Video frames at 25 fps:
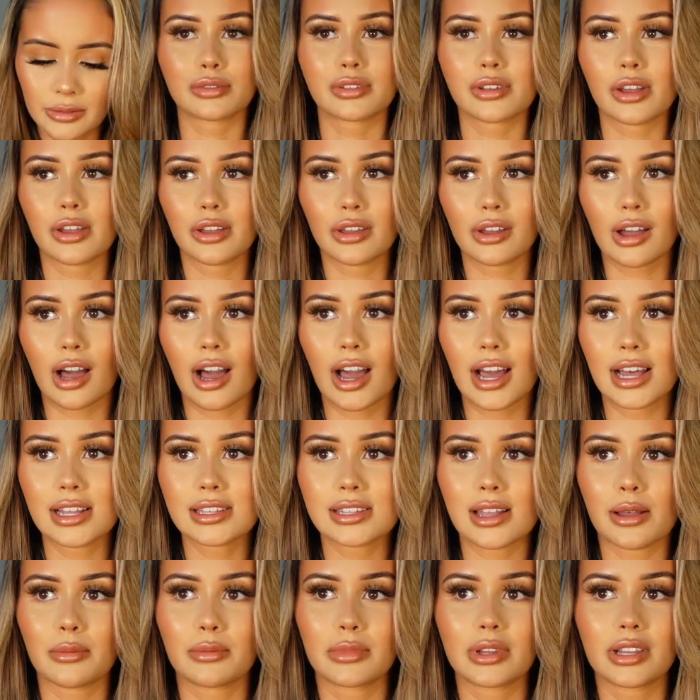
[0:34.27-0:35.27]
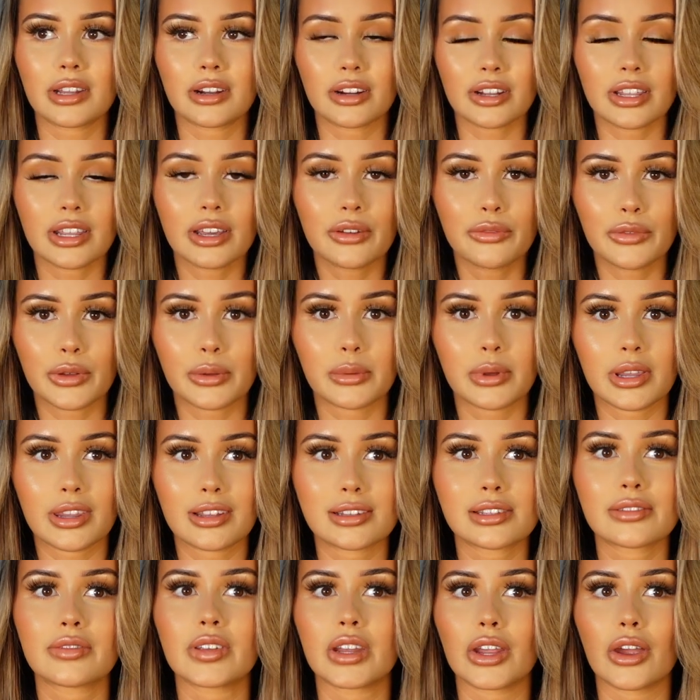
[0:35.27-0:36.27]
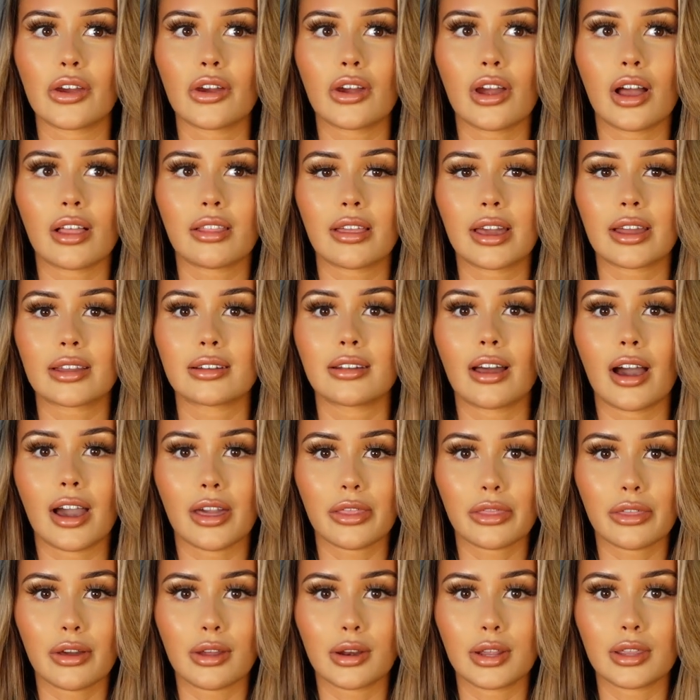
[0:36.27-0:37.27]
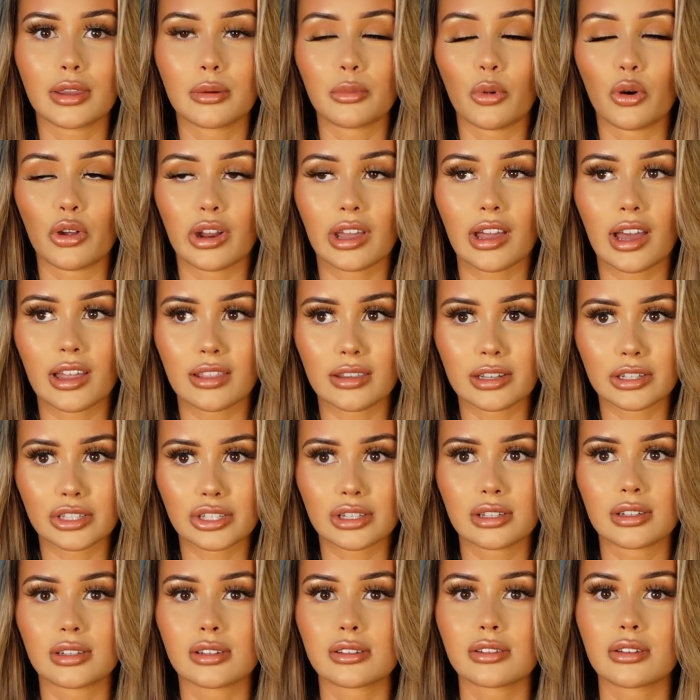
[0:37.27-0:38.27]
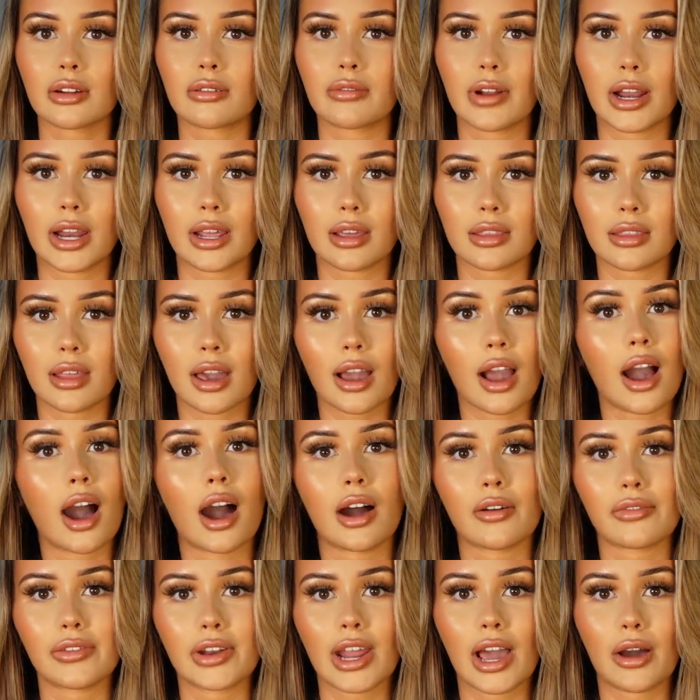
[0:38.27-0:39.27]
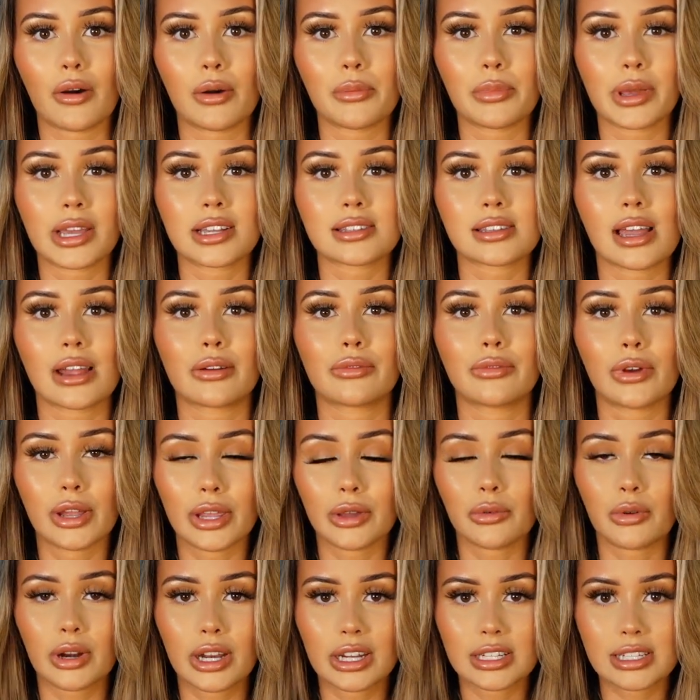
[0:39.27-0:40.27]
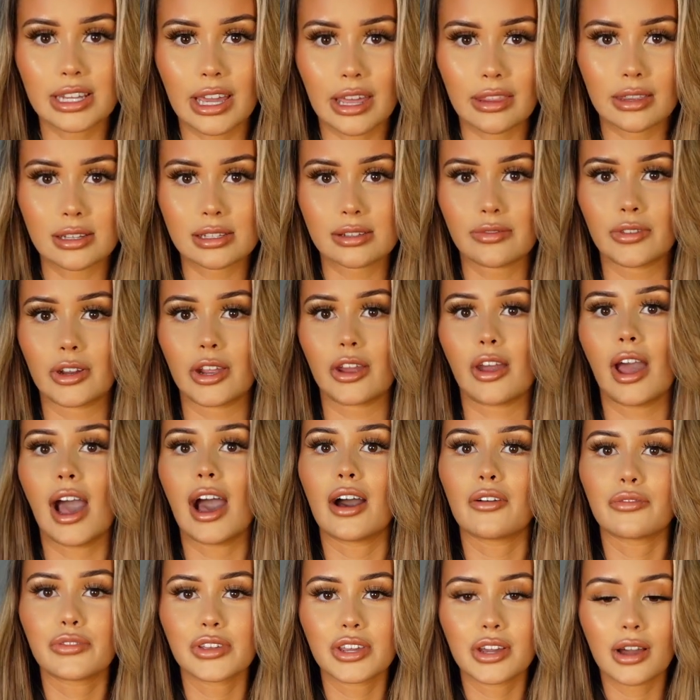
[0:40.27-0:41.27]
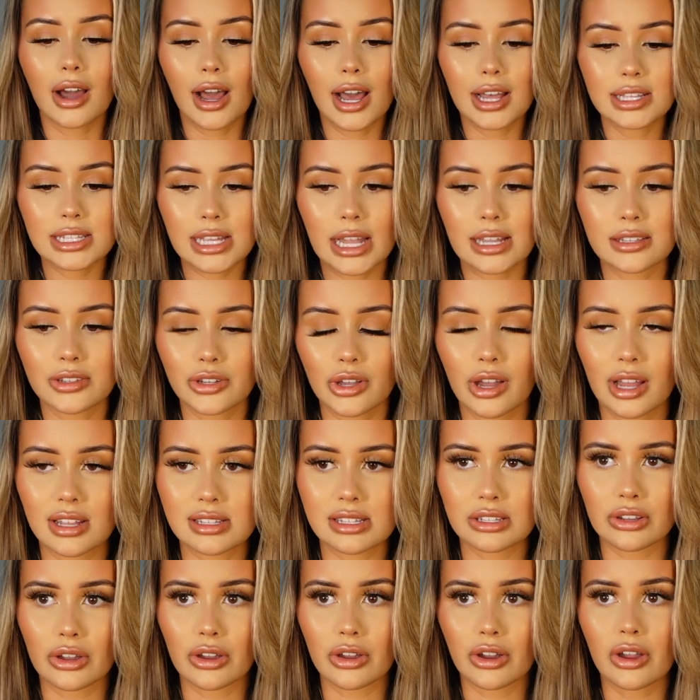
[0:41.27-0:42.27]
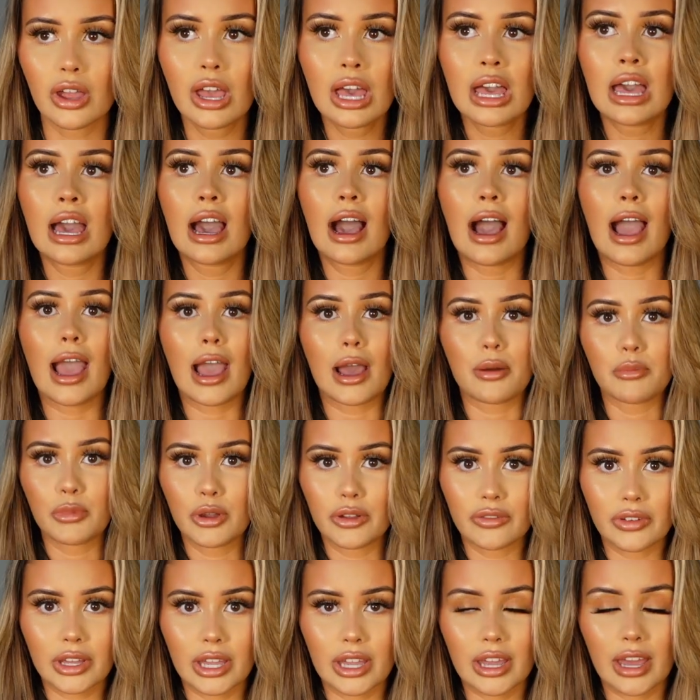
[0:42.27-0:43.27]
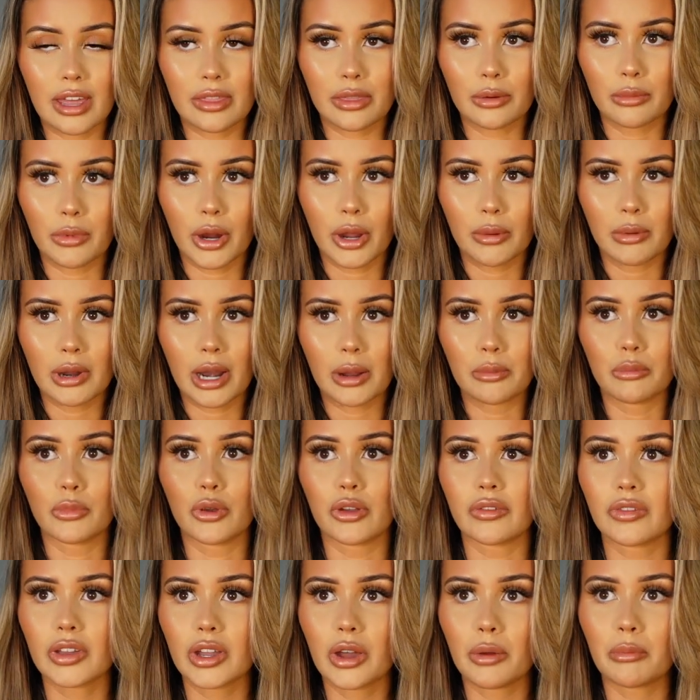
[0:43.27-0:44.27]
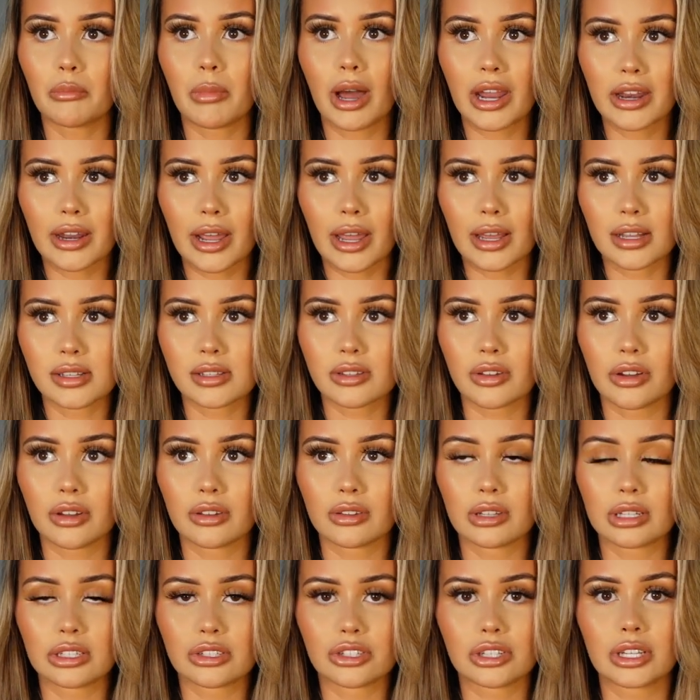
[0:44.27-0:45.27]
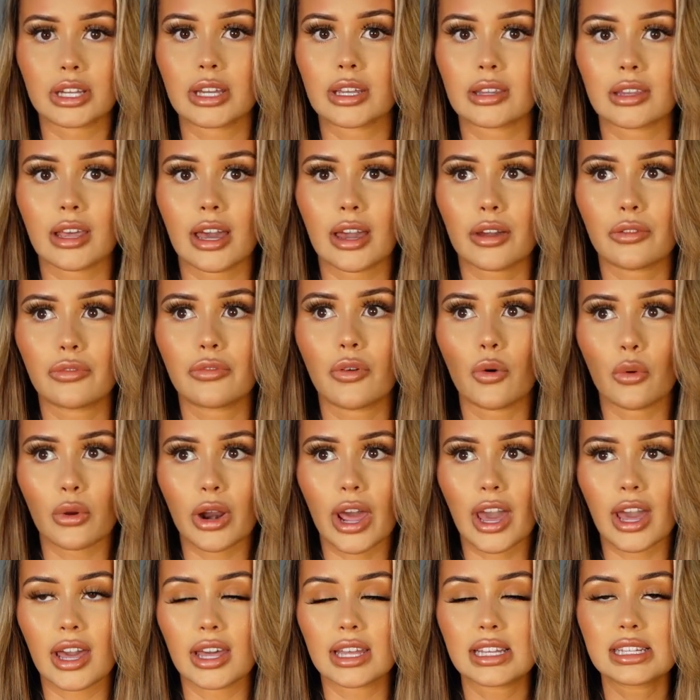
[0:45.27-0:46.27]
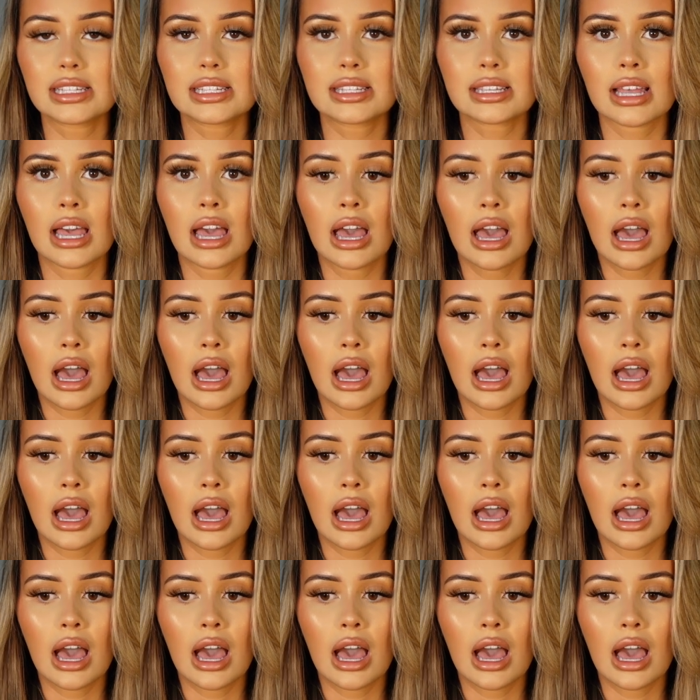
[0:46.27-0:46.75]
So you guys, I'm literally filming this video at like 9.30 in the morning. I literally just got ready in like half an hour because I really wanted to get this video out for you guys. As you guys know, I am moving at the moment. I'm moving on Monday, so literally in like four days.